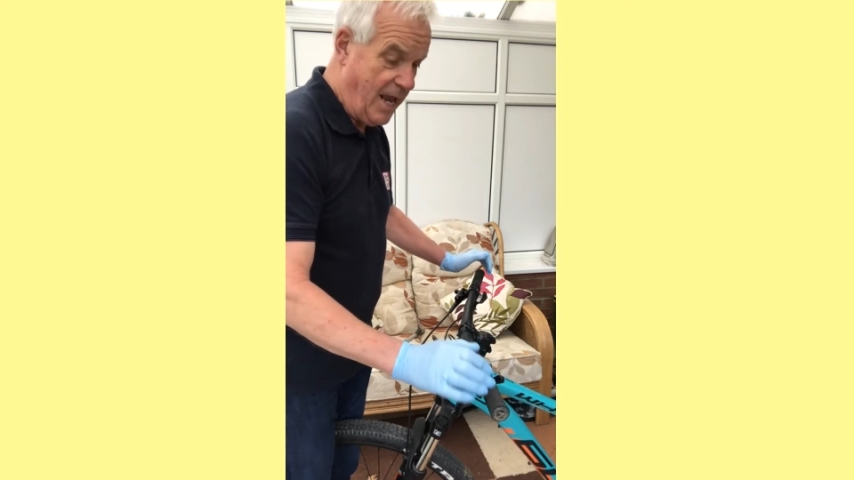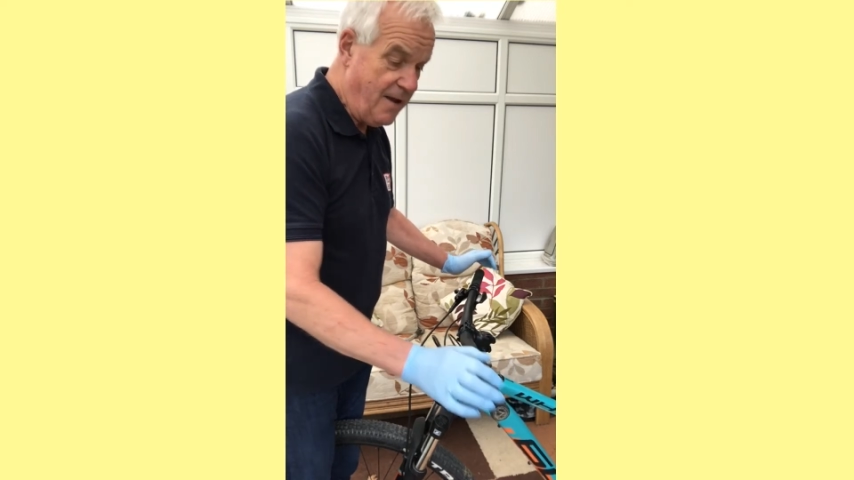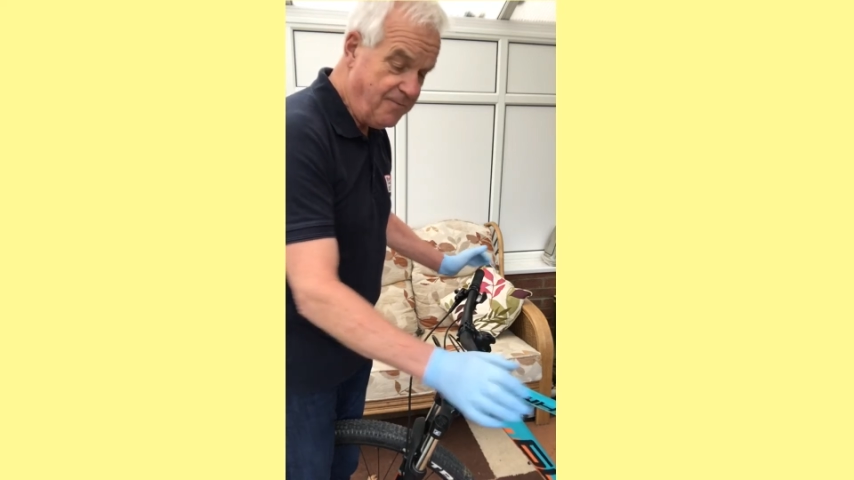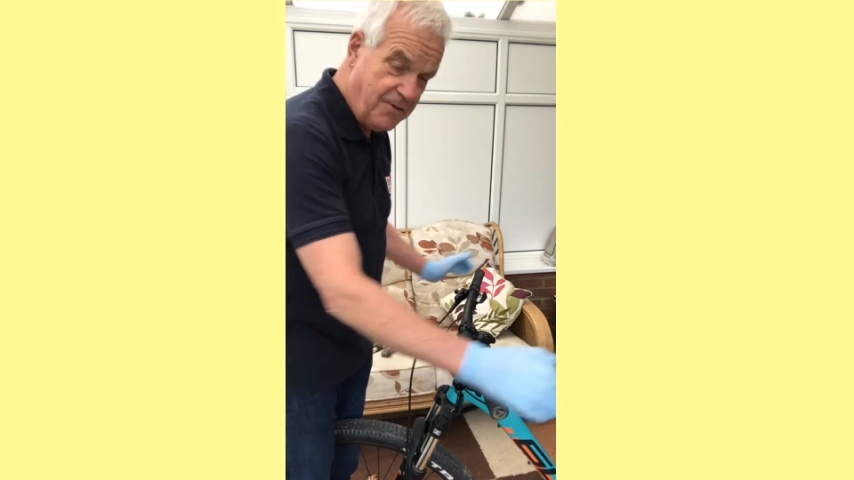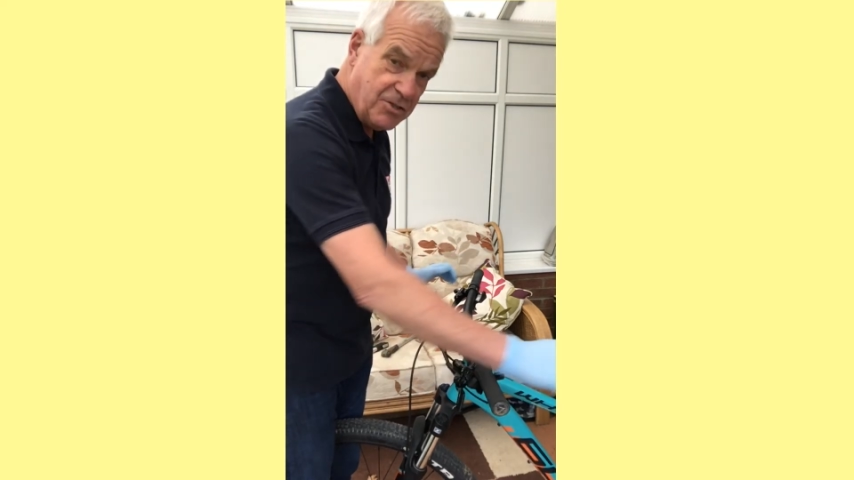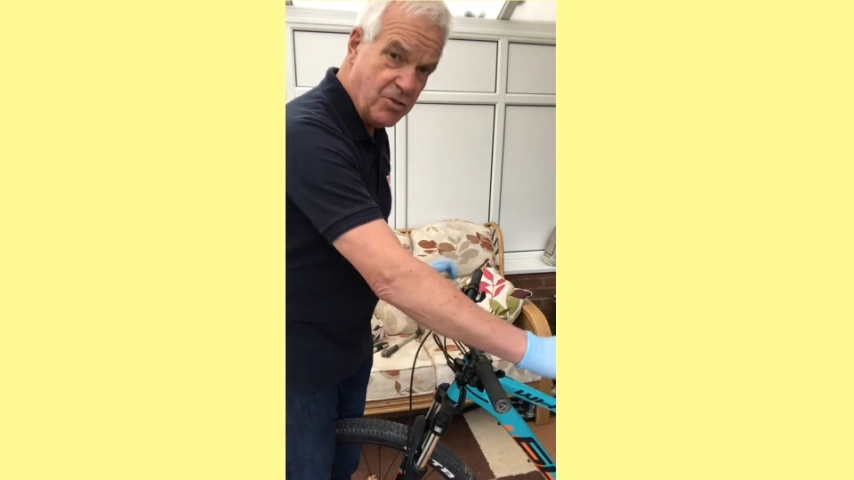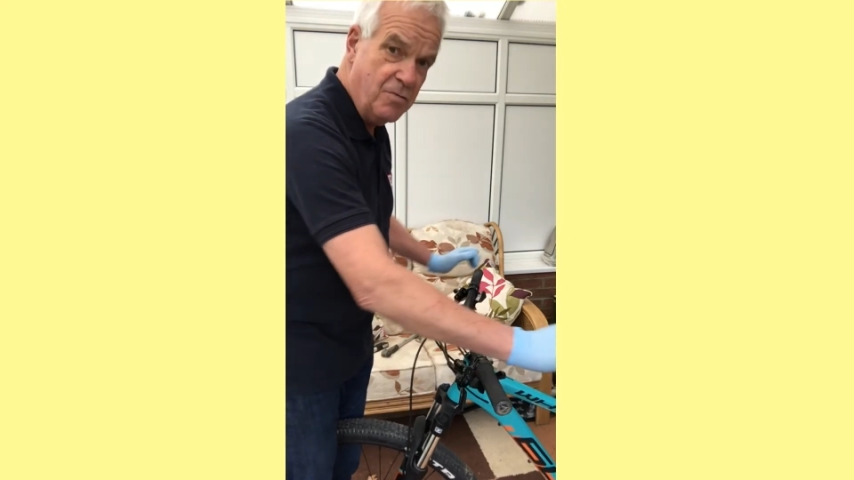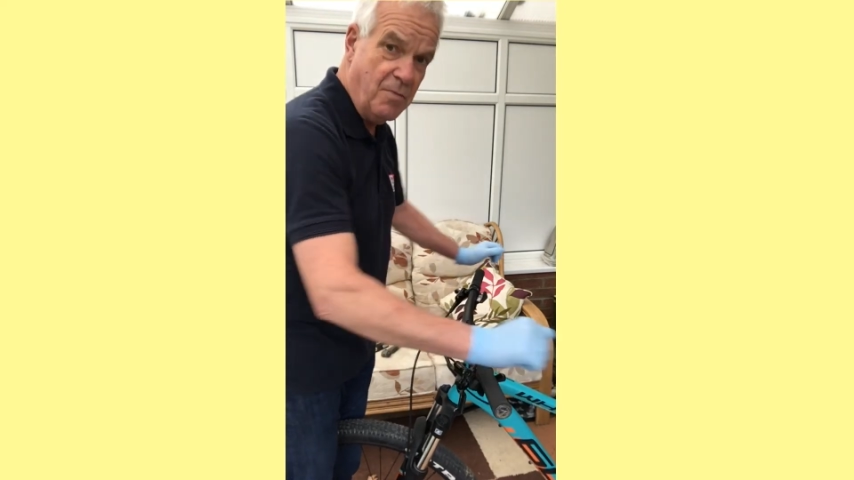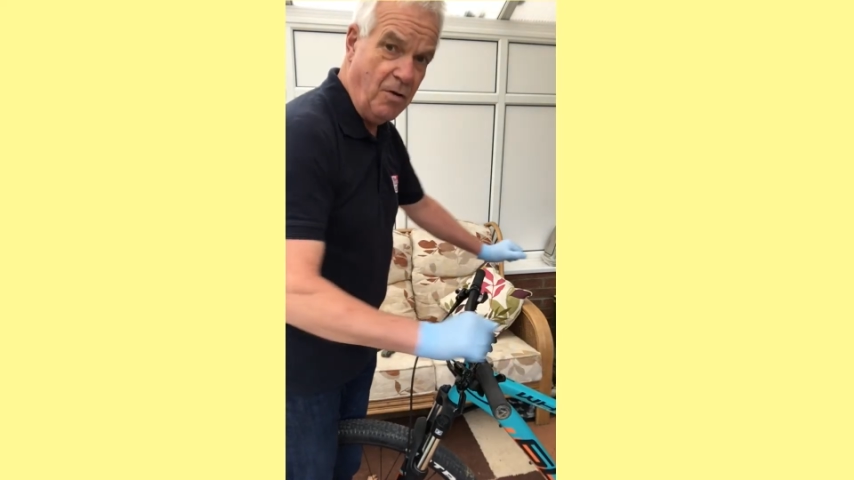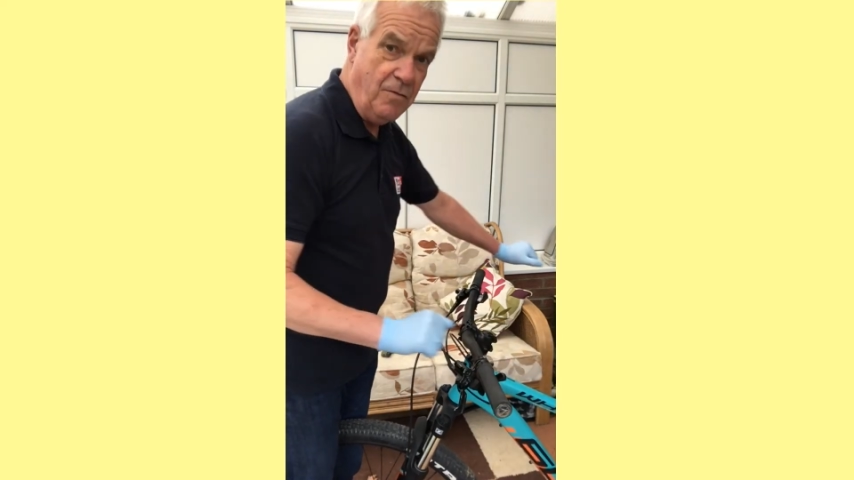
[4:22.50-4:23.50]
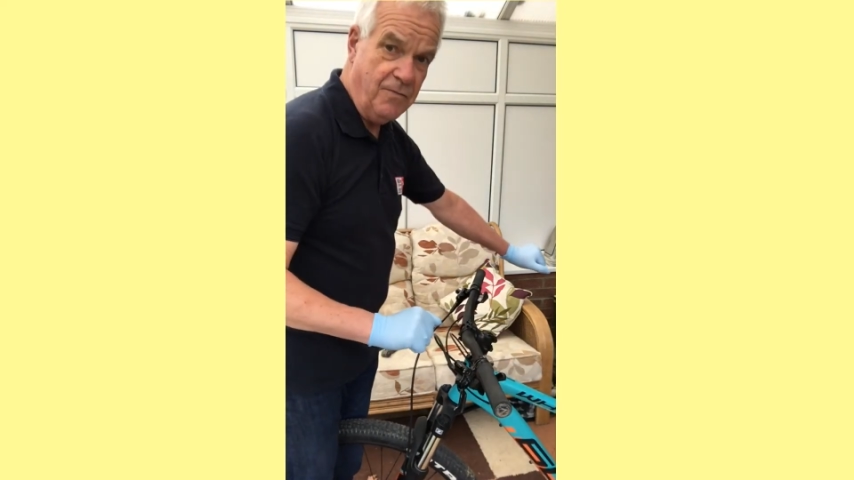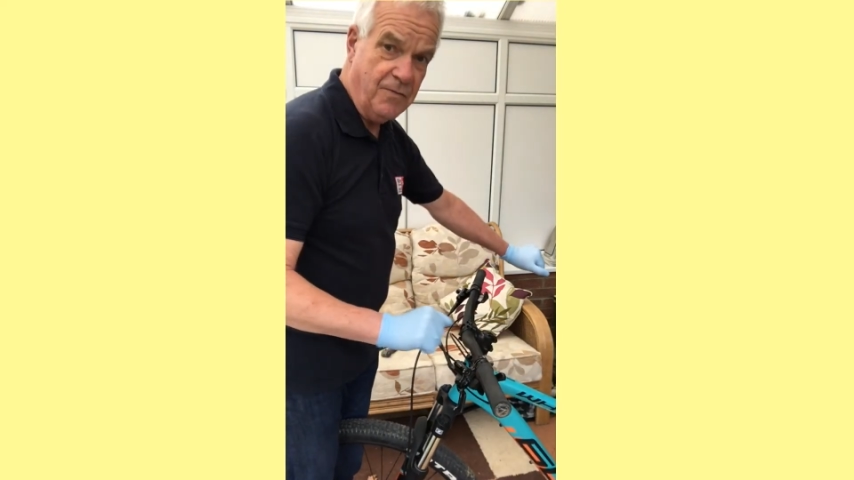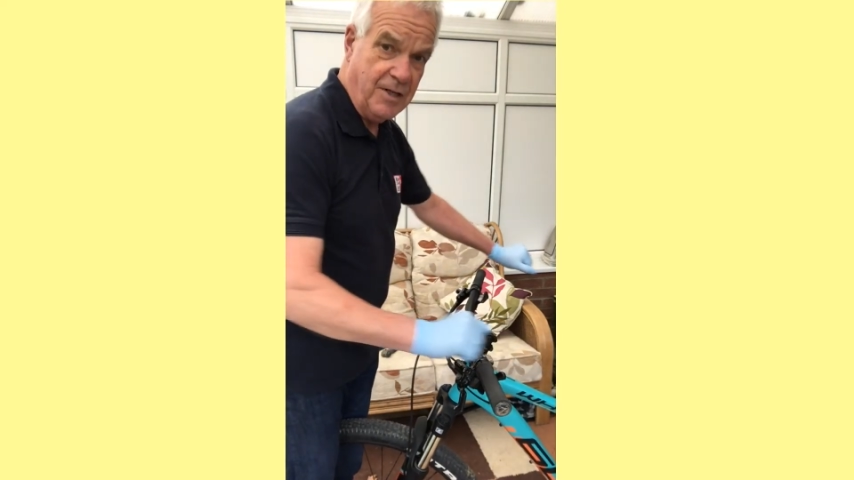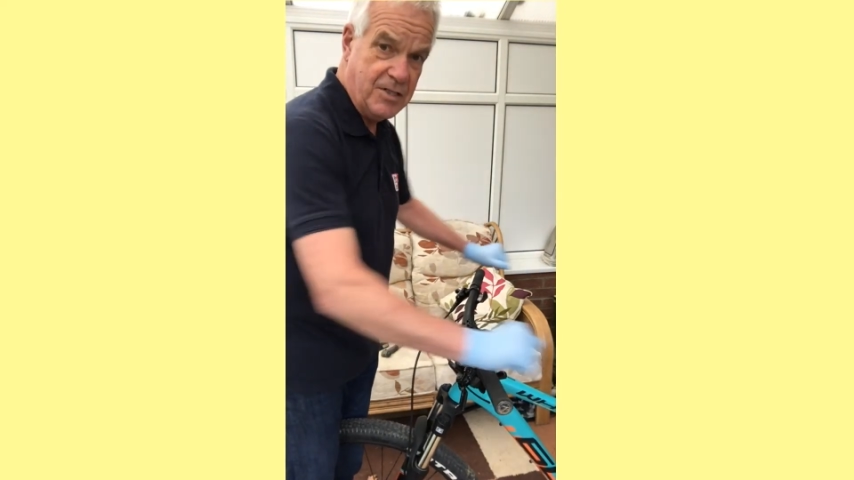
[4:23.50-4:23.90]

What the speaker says: If they do move, they